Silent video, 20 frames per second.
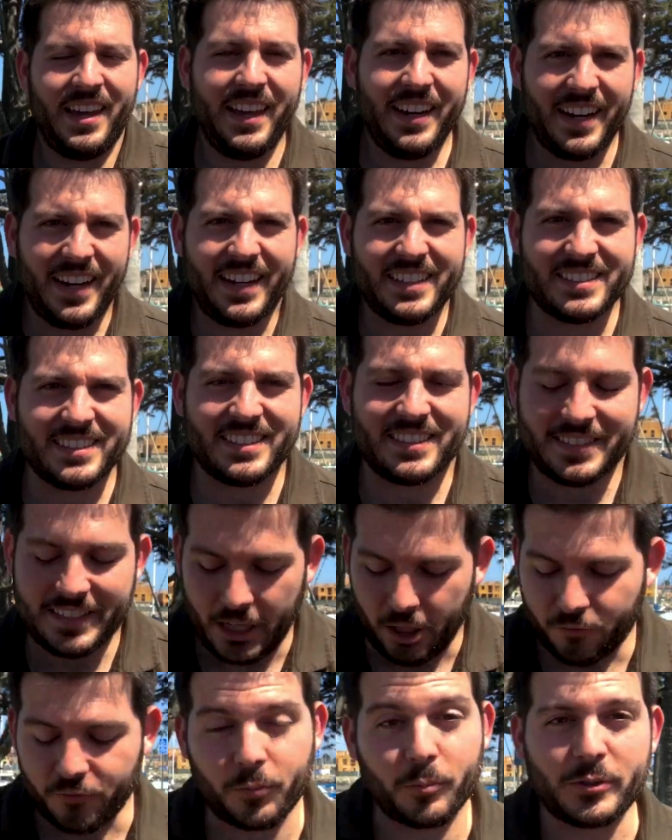Hey guys, this is
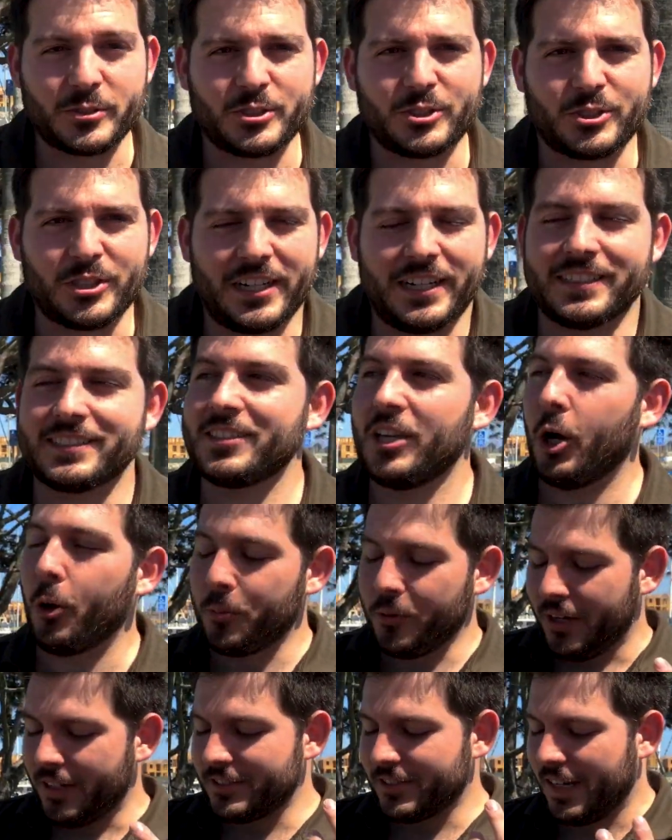Kellen from Wizard Tricks. Hope
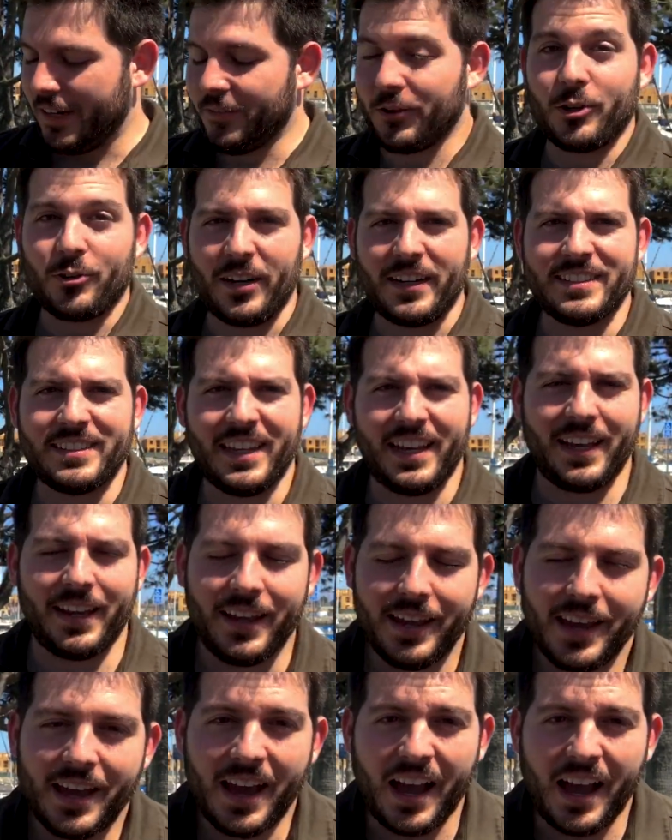you guys are having a great day.